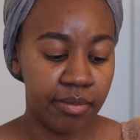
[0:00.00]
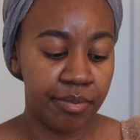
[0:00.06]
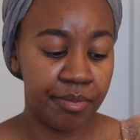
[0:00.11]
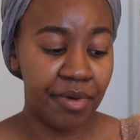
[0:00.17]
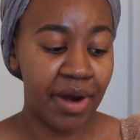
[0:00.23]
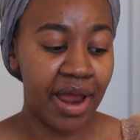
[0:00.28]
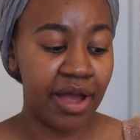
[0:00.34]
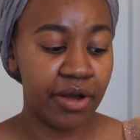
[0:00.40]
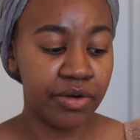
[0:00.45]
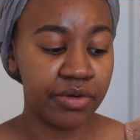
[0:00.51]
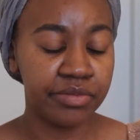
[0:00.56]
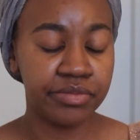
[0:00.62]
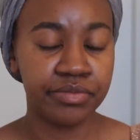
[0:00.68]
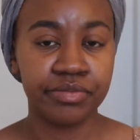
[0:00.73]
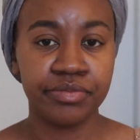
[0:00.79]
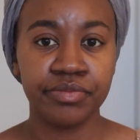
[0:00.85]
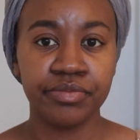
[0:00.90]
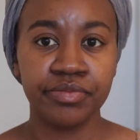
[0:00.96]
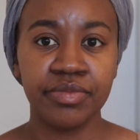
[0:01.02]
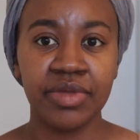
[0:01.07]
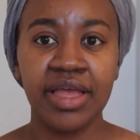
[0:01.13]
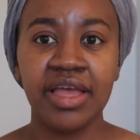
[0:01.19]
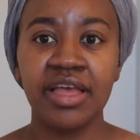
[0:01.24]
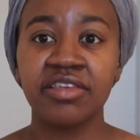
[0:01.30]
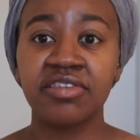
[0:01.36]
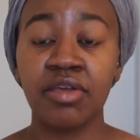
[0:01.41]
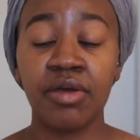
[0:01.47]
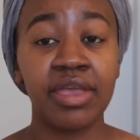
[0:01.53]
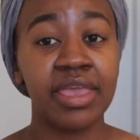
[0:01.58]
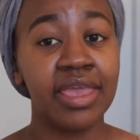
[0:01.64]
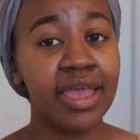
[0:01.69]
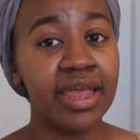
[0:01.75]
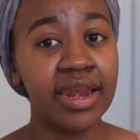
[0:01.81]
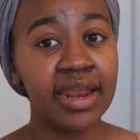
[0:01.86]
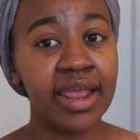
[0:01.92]
brow. So
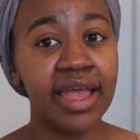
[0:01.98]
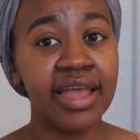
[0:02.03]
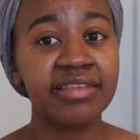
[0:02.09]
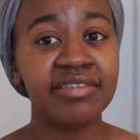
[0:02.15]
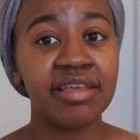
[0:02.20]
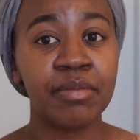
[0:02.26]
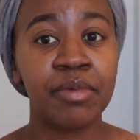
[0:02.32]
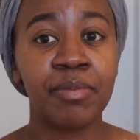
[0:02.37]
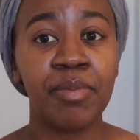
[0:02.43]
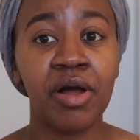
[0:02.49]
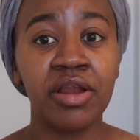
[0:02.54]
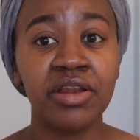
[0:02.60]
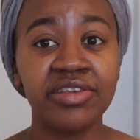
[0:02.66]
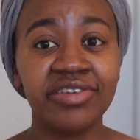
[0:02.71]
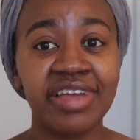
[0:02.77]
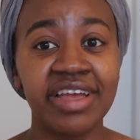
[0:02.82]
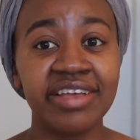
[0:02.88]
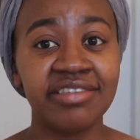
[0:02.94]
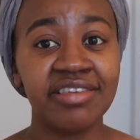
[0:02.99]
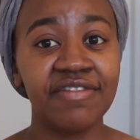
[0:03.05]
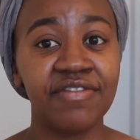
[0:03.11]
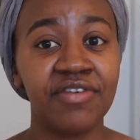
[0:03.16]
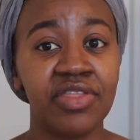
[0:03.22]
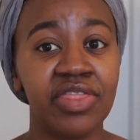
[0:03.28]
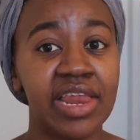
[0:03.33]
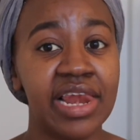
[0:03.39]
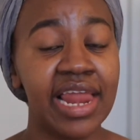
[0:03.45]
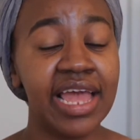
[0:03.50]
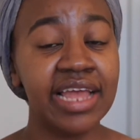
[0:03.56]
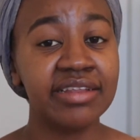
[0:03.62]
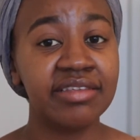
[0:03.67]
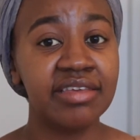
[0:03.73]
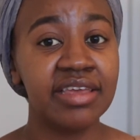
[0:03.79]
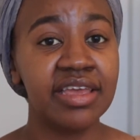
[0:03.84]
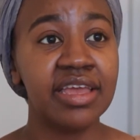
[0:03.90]
again guys, I'm apologizing for the
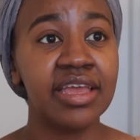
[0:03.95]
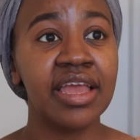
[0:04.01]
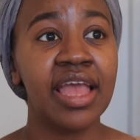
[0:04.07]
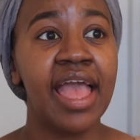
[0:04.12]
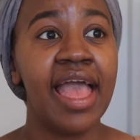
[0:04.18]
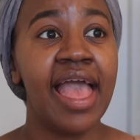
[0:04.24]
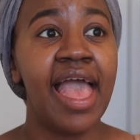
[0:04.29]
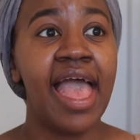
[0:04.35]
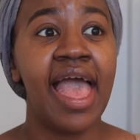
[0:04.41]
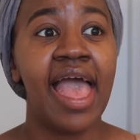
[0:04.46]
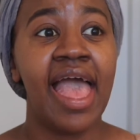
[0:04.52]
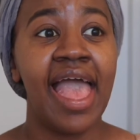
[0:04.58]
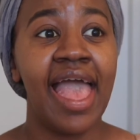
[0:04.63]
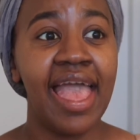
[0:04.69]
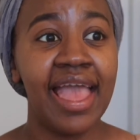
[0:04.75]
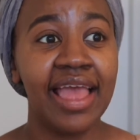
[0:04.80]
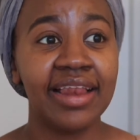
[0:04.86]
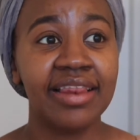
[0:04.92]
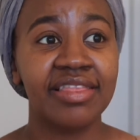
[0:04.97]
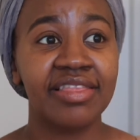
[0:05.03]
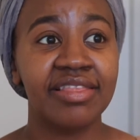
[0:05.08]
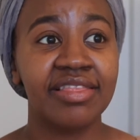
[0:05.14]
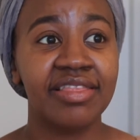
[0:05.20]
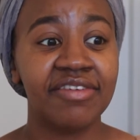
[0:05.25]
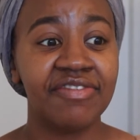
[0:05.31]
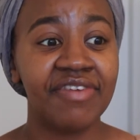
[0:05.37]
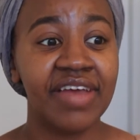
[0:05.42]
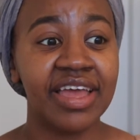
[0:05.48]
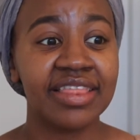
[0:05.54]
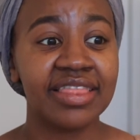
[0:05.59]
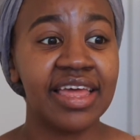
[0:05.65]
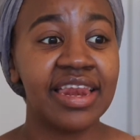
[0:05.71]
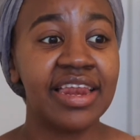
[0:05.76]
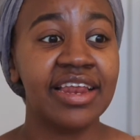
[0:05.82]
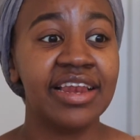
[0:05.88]
lighting and the fact
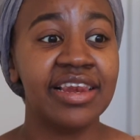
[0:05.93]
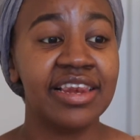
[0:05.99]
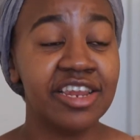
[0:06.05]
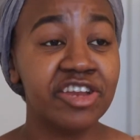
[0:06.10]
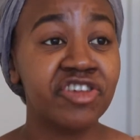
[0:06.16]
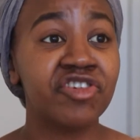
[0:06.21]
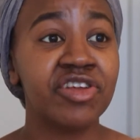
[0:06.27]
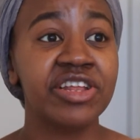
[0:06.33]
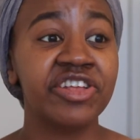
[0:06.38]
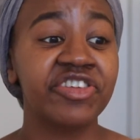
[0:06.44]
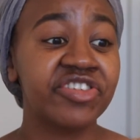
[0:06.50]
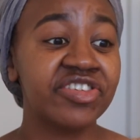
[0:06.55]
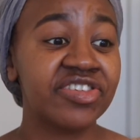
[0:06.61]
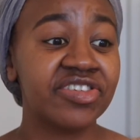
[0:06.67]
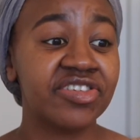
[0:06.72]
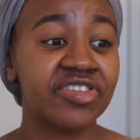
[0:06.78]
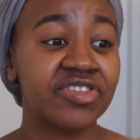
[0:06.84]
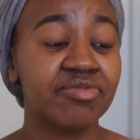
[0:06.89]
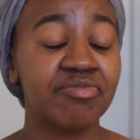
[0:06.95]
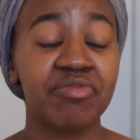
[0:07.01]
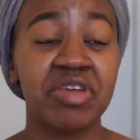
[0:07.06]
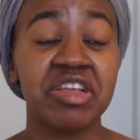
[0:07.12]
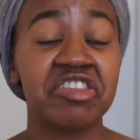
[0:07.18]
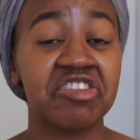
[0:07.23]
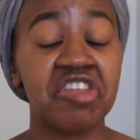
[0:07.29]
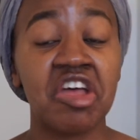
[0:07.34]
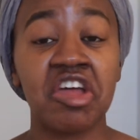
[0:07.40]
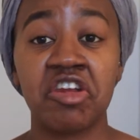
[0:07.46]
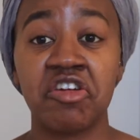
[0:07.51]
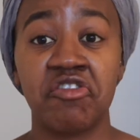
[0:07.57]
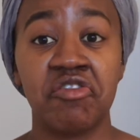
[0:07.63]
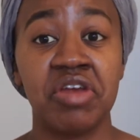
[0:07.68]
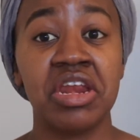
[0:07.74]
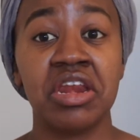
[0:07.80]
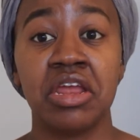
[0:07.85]
that it literally it
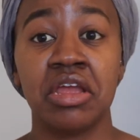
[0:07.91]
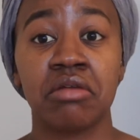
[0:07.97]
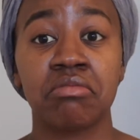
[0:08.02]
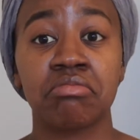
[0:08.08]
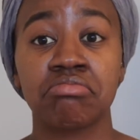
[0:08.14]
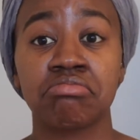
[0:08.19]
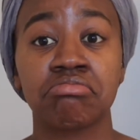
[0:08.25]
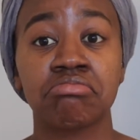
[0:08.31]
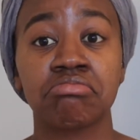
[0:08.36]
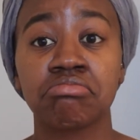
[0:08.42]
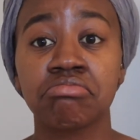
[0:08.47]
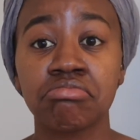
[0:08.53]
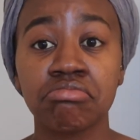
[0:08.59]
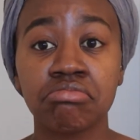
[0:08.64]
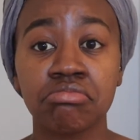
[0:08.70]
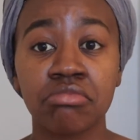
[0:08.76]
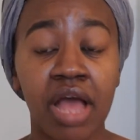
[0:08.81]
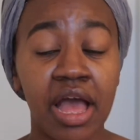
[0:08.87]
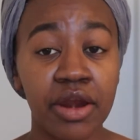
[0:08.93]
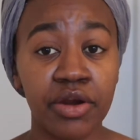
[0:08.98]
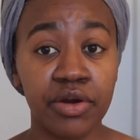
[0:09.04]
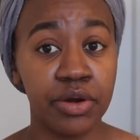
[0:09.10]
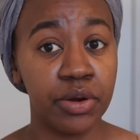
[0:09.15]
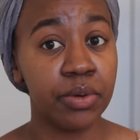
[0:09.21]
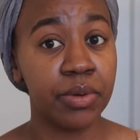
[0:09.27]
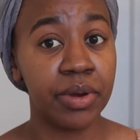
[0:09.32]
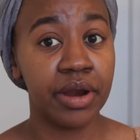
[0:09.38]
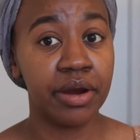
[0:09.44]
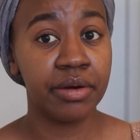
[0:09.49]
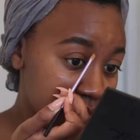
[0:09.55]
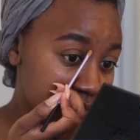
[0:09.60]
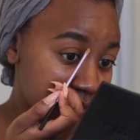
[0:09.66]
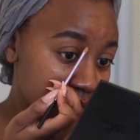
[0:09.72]
started raining out of nowhere.